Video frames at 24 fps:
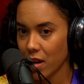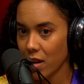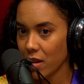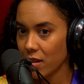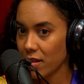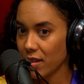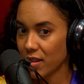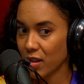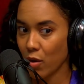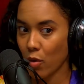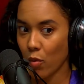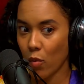
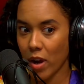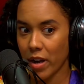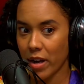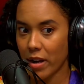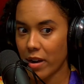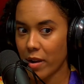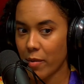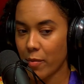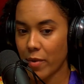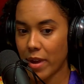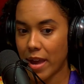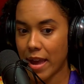So what ended
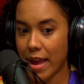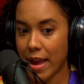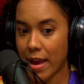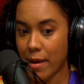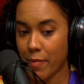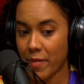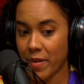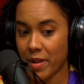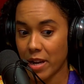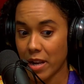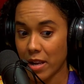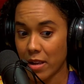up
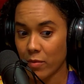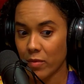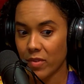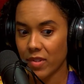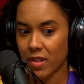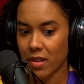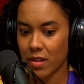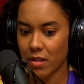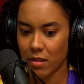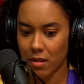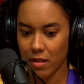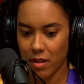happening was
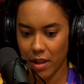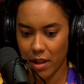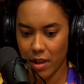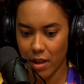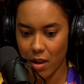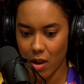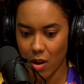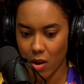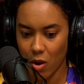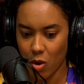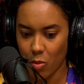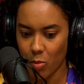that they
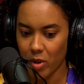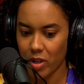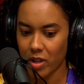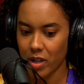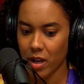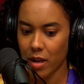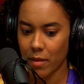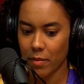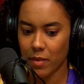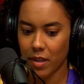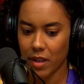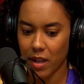opened up,